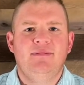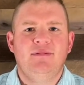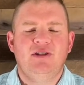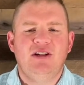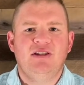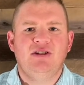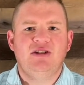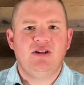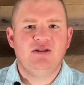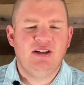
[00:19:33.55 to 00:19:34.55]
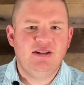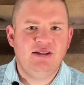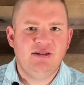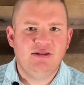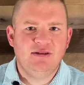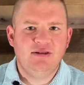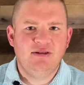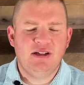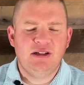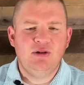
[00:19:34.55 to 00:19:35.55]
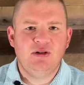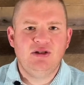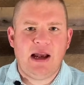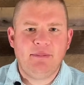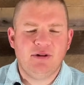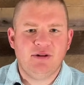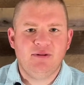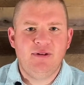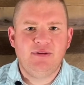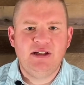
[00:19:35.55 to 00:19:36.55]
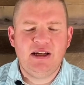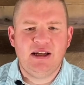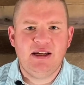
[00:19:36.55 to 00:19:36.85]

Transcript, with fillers: Jesus shares this in Luke chapter 15.